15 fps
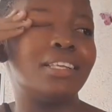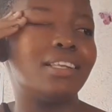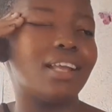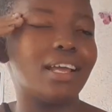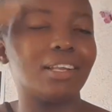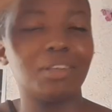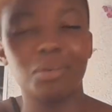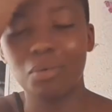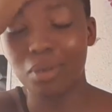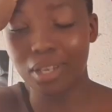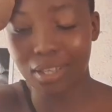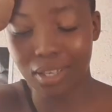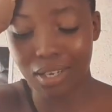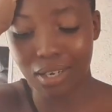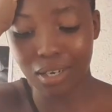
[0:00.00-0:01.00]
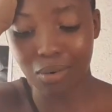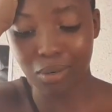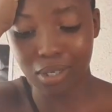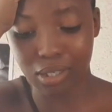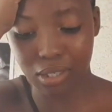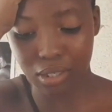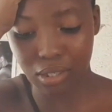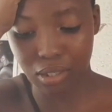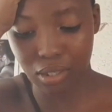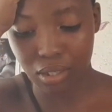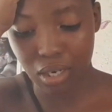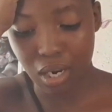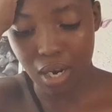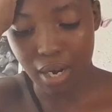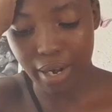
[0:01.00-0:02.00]
it like knowing, how was it
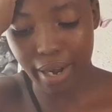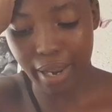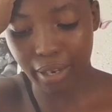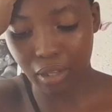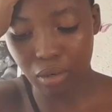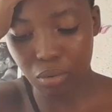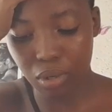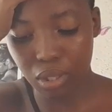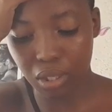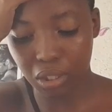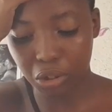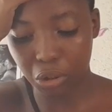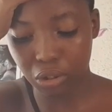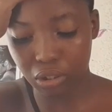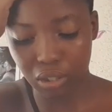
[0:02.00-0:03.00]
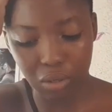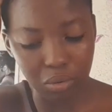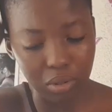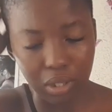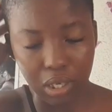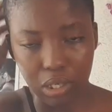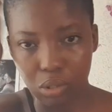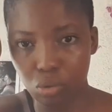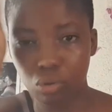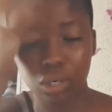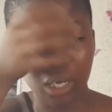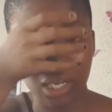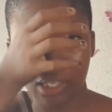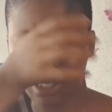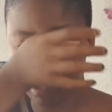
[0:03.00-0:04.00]
like knowing that you're done with high school,
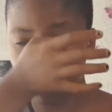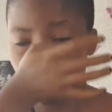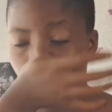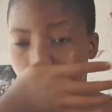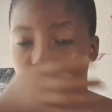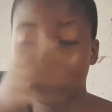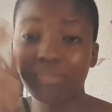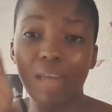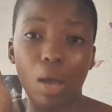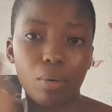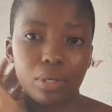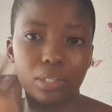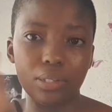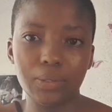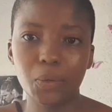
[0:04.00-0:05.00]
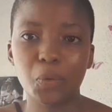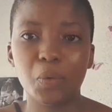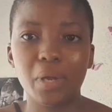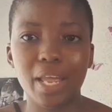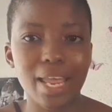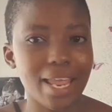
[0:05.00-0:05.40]
guys? Like, I was so